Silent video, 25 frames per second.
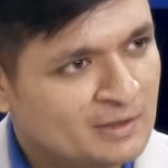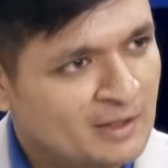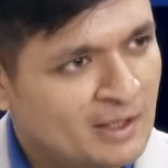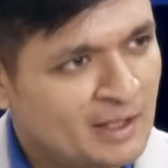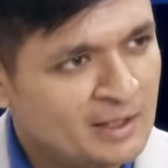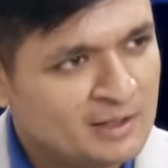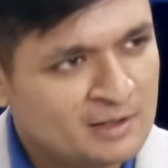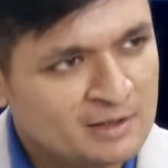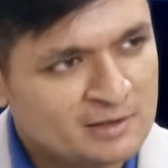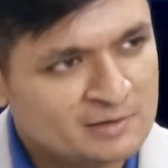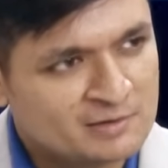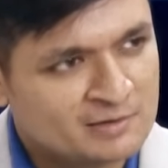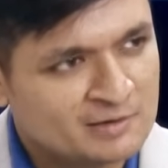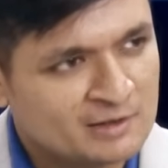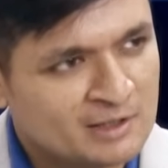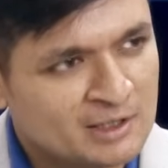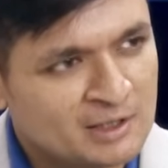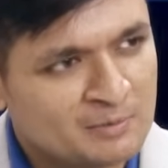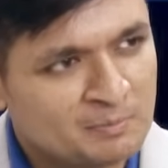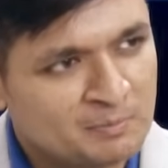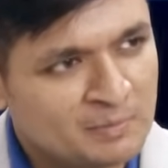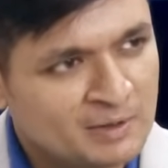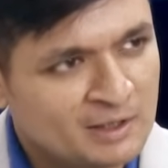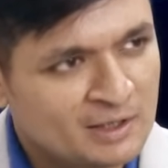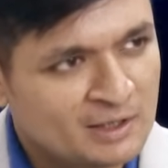Any
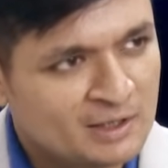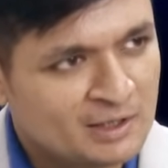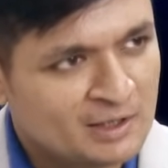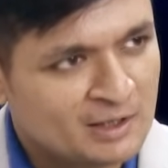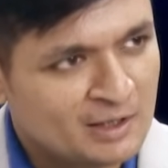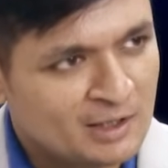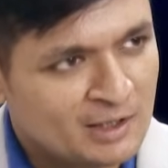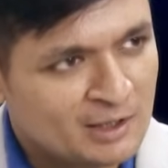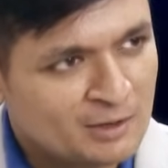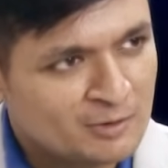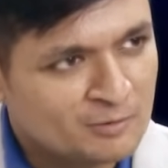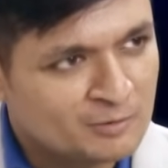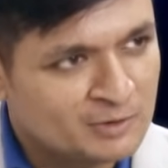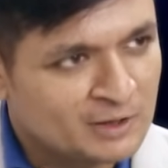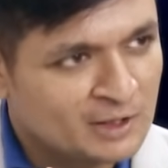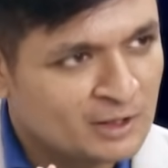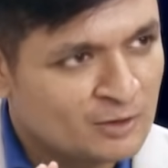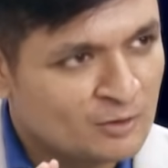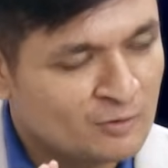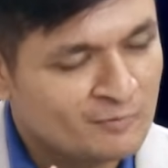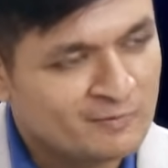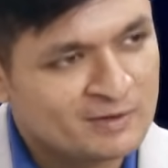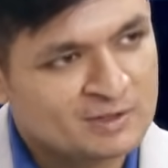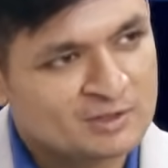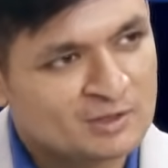sneak peek into the
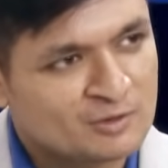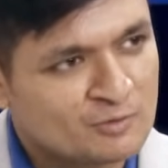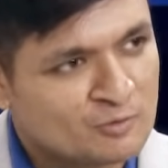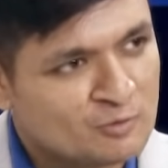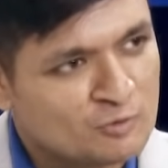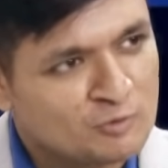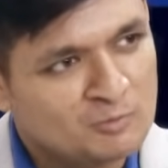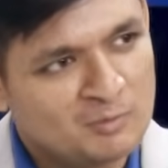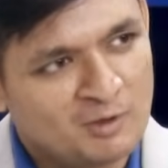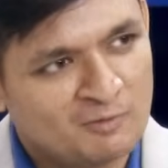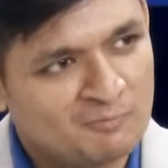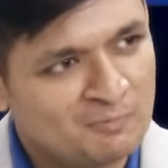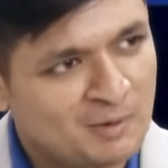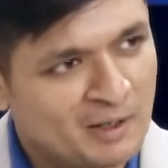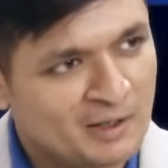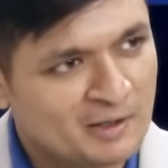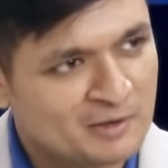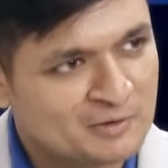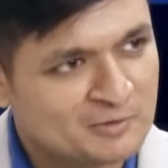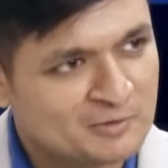innovation room of Bharat